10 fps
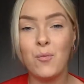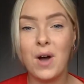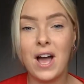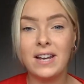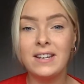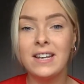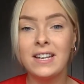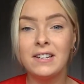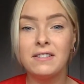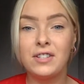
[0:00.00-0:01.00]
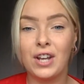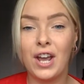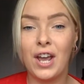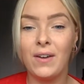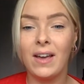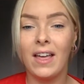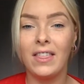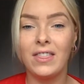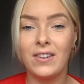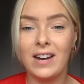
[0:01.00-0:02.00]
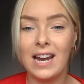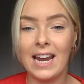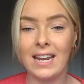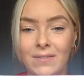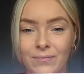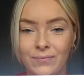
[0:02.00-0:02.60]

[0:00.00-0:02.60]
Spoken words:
1, 2, 3.